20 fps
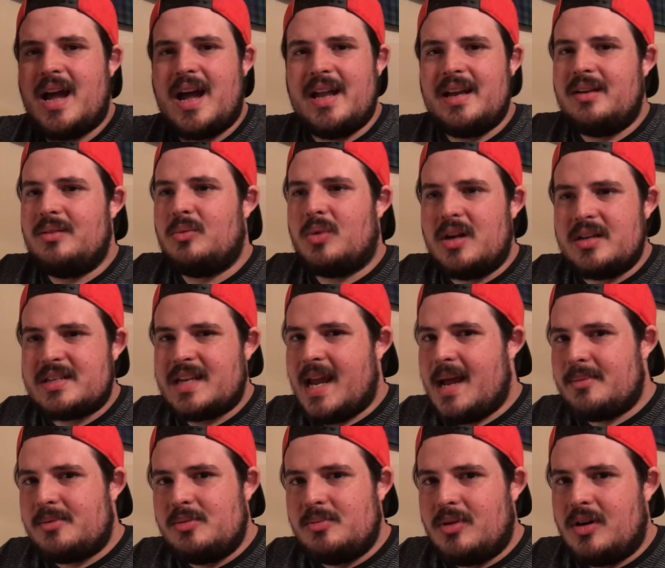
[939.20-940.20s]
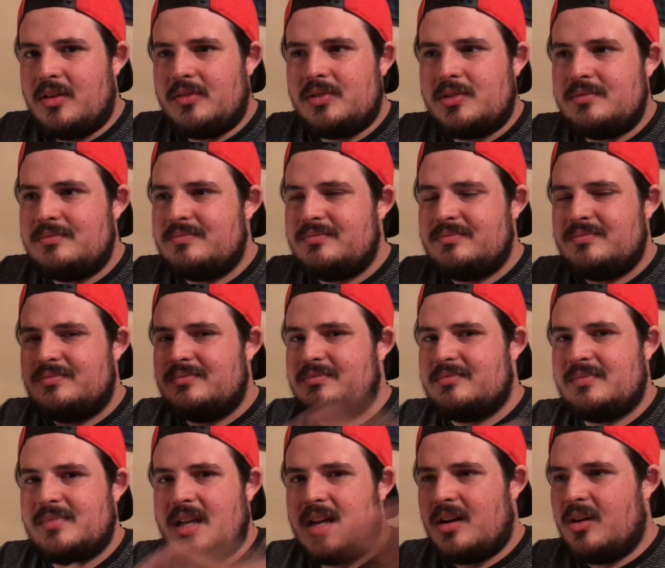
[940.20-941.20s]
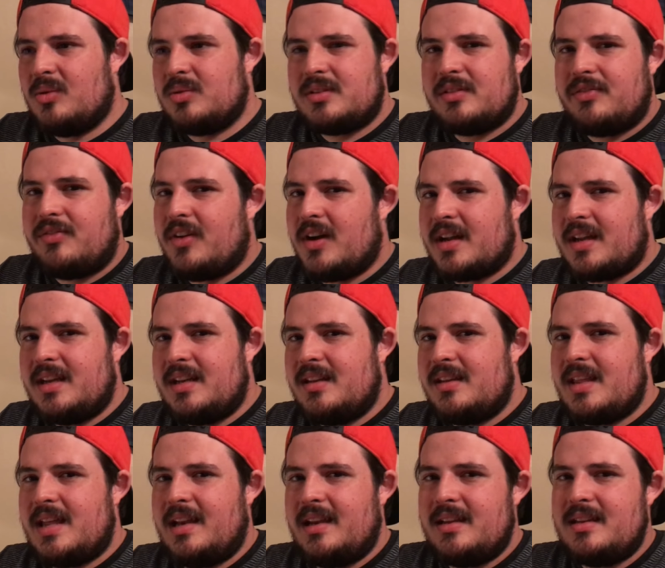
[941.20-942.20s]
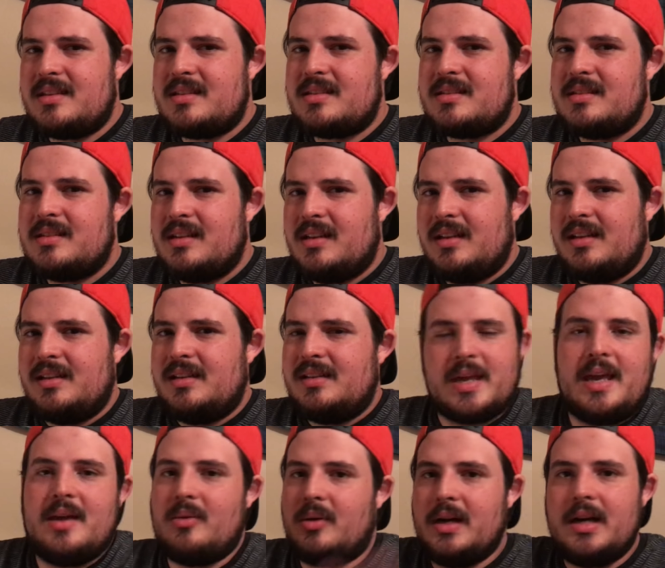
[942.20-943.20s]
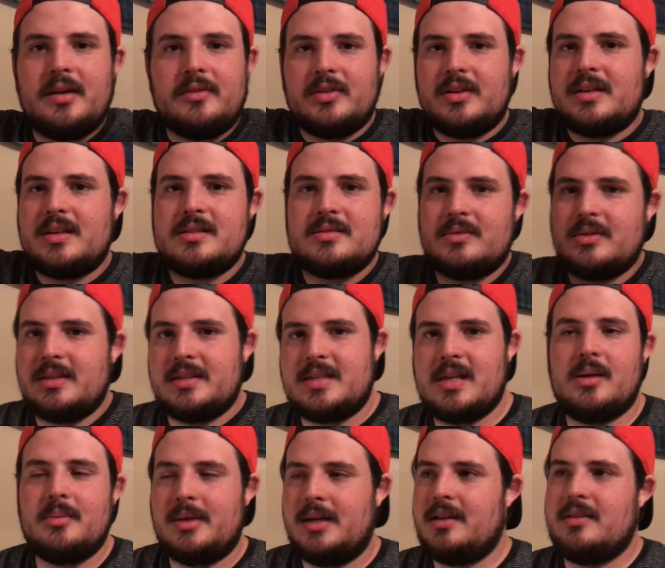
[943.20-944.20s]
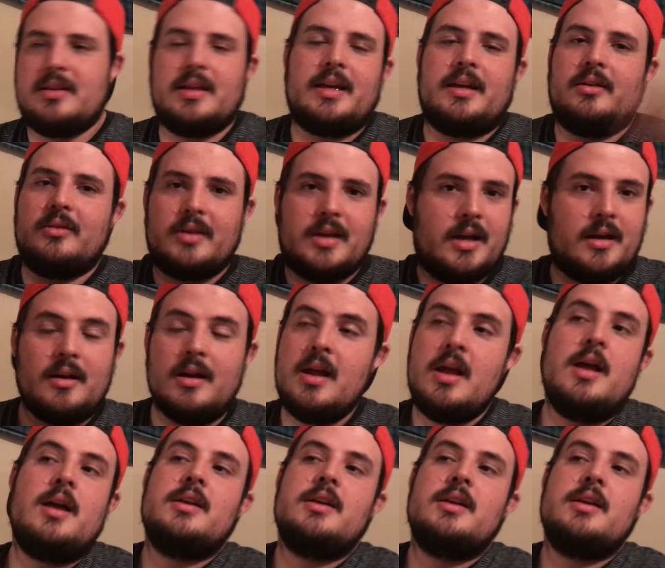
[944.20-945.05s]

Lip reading: I didn't watch Captain Marvel. I don't know what the fuck any of that is. Okay, whatever. It doesn't really tell me anything. I don't care.